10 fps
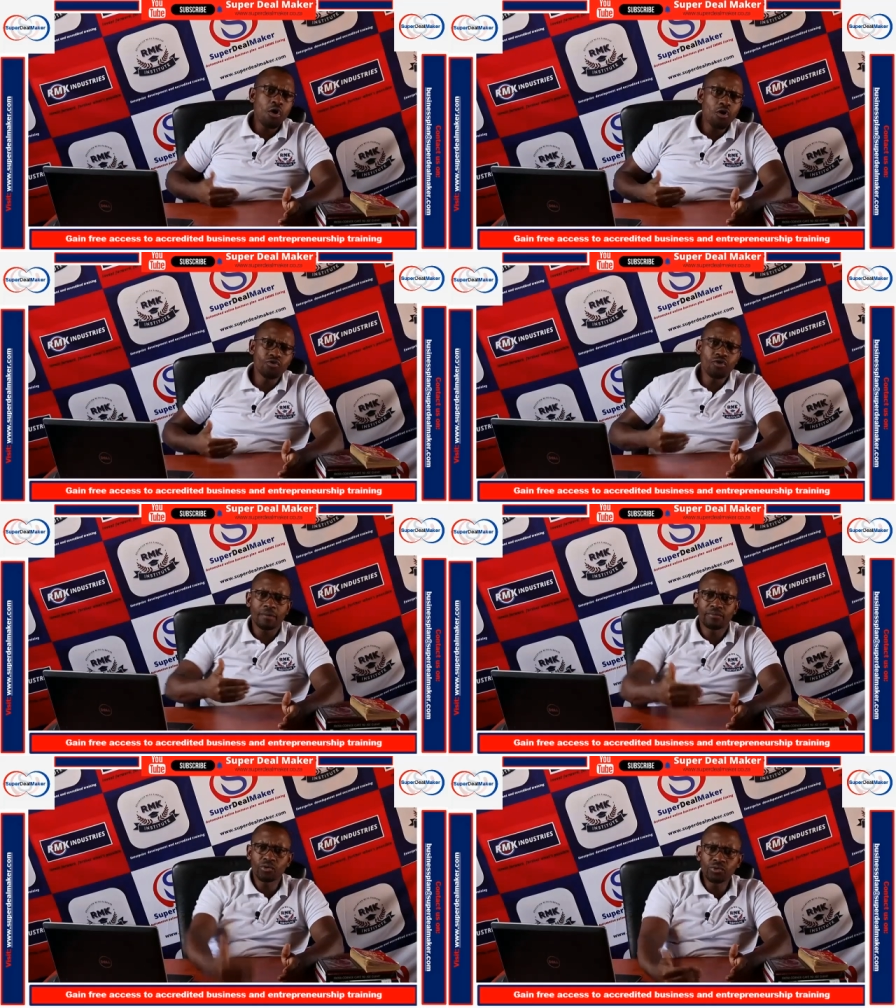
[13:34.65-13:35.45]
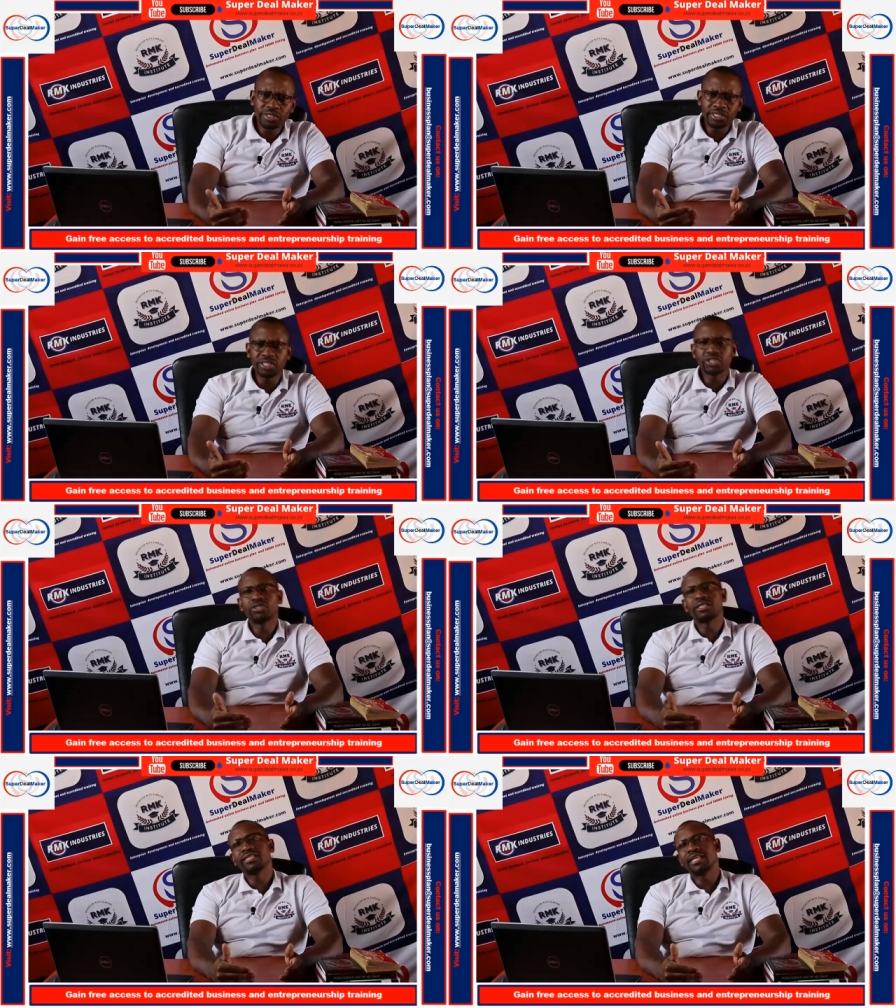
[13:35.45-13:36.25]
or you approach
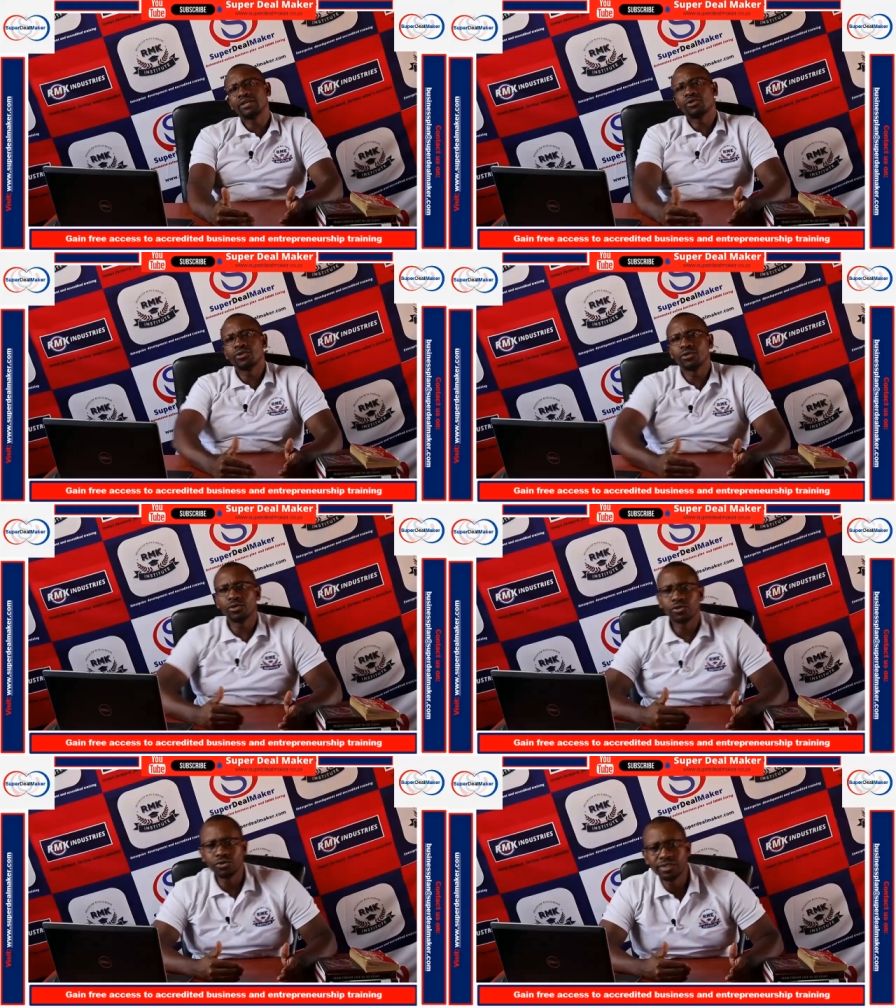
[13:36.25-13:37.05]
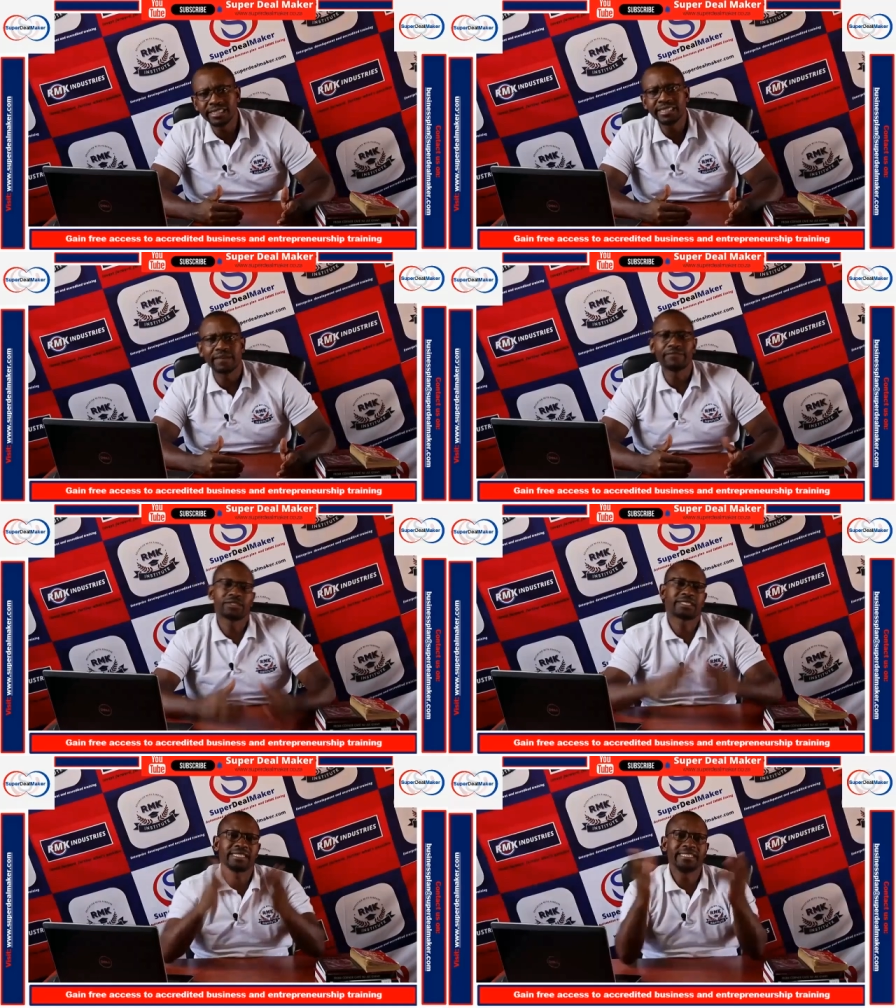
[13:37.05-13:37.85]
institutions like your, your SEDA for
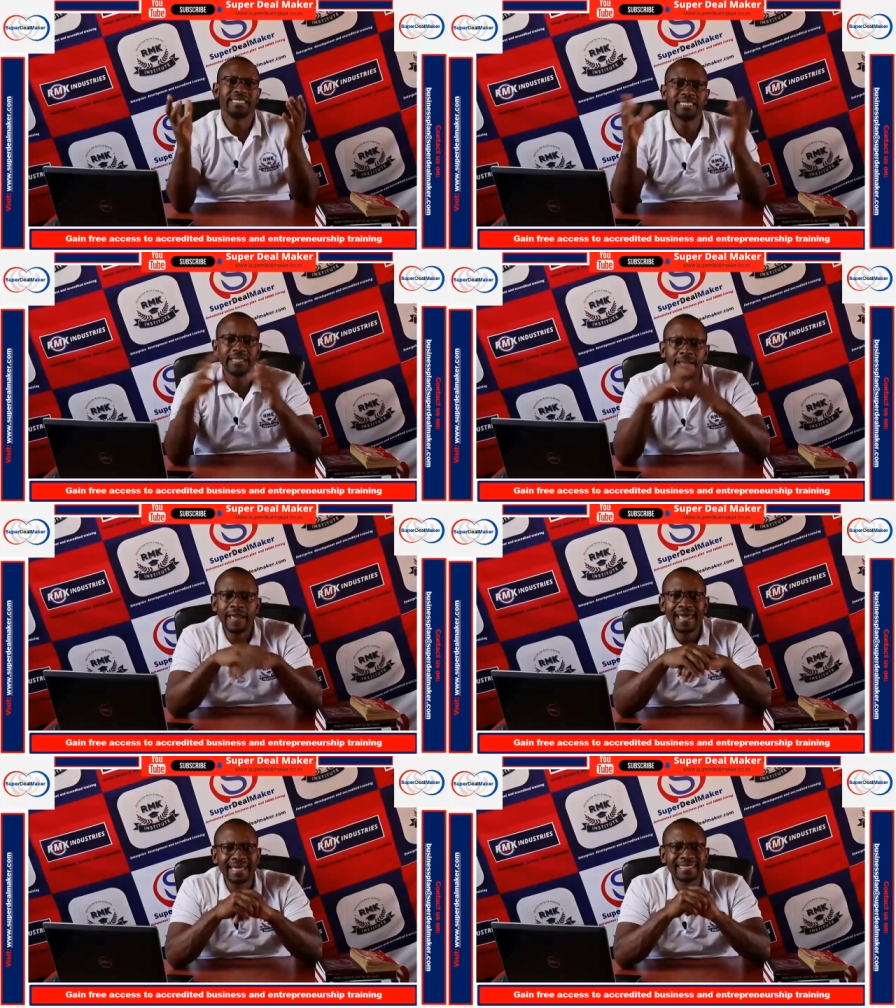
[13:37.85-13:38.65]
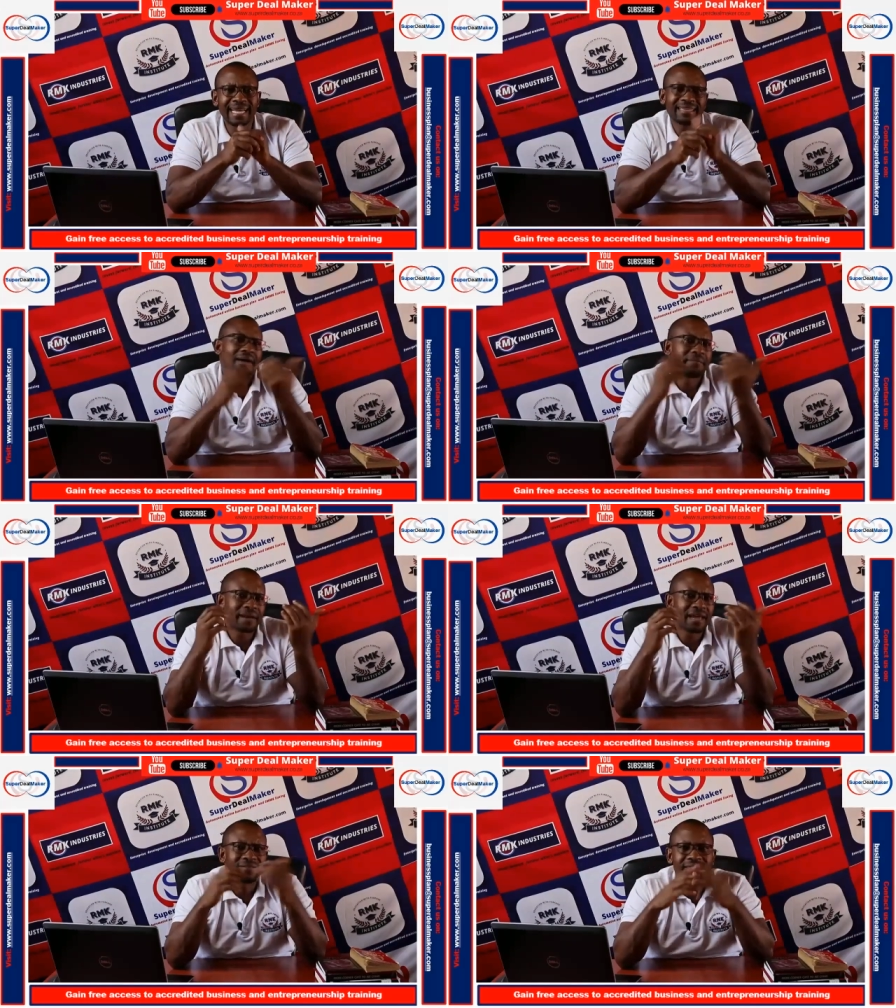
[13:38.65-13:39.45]
training and other
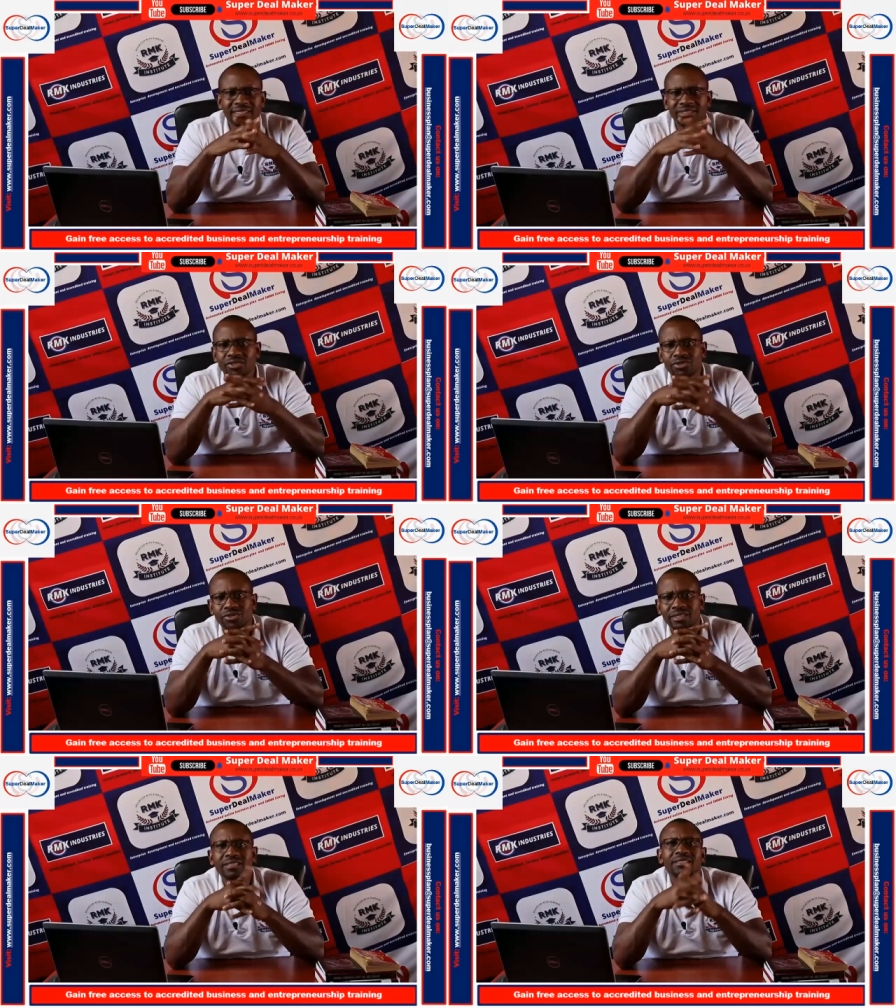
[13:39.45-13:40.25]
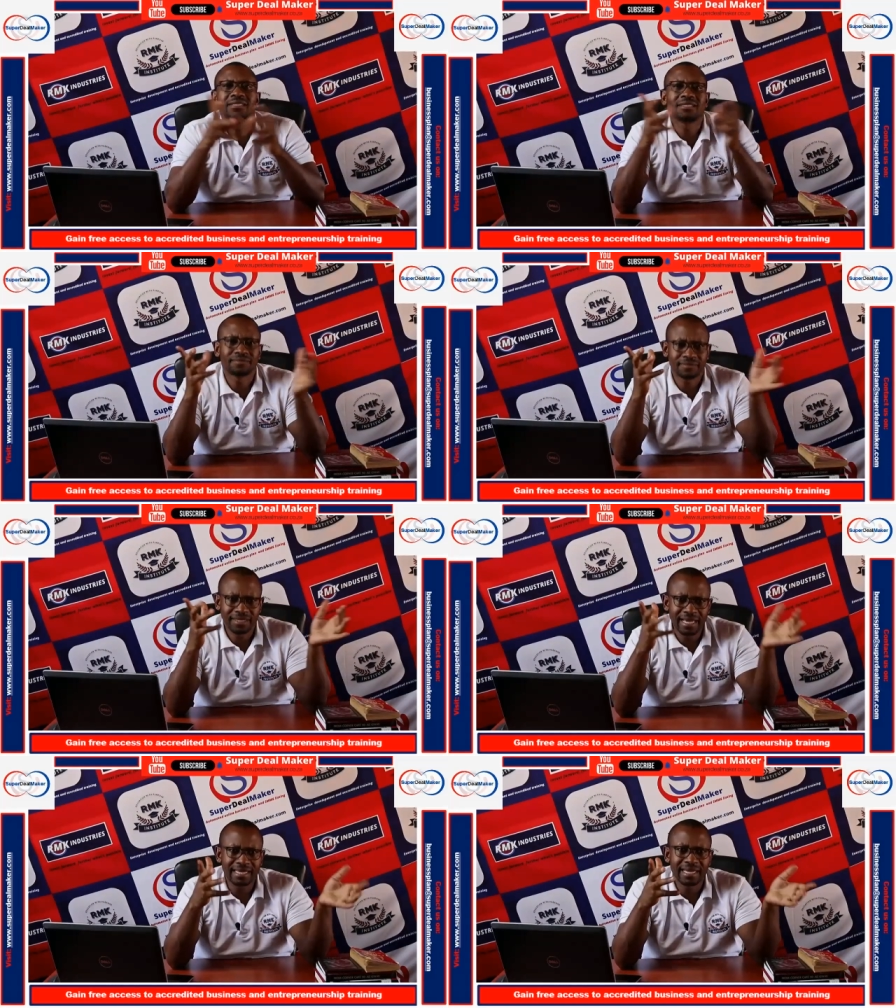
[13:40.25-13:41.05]
private institutions
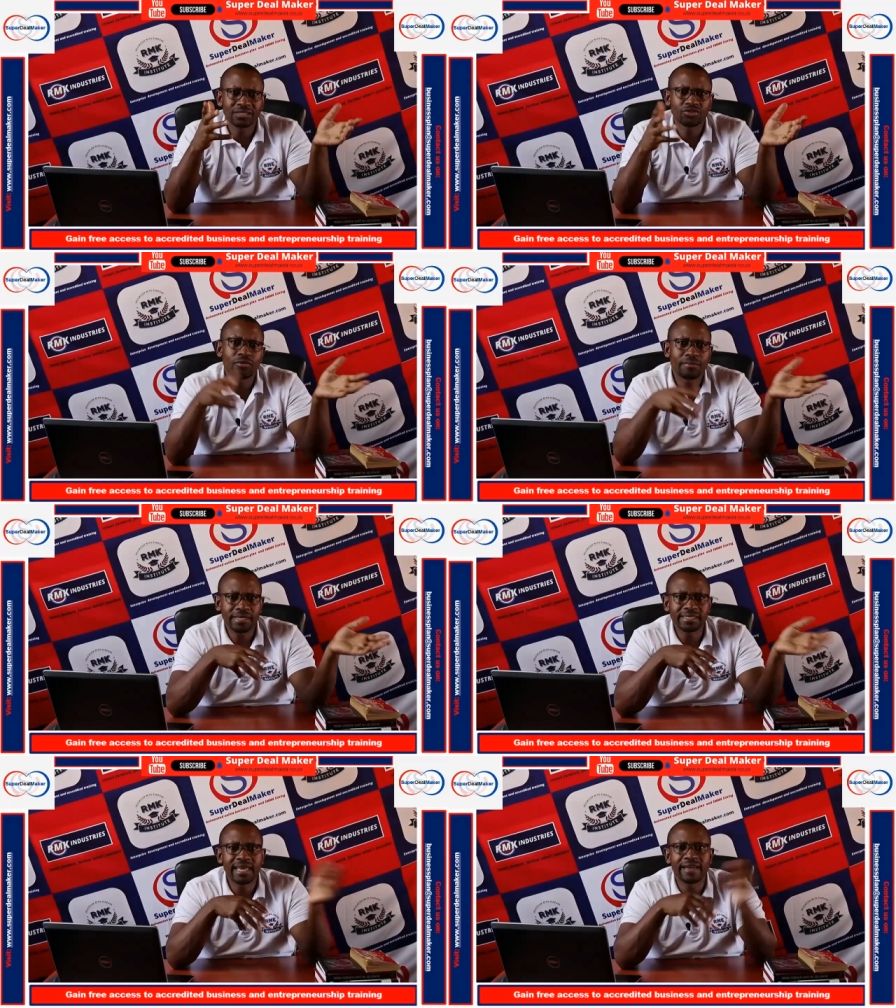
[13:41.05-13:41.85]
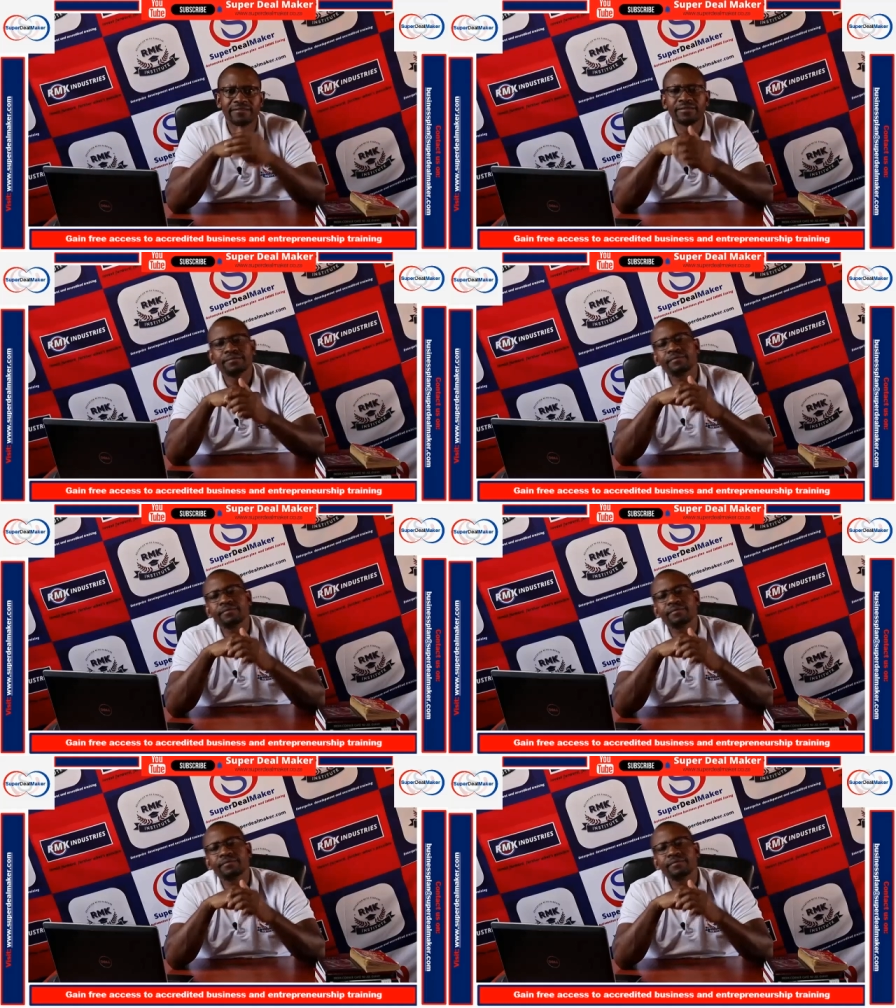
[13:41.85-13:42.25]
like large corporates, they have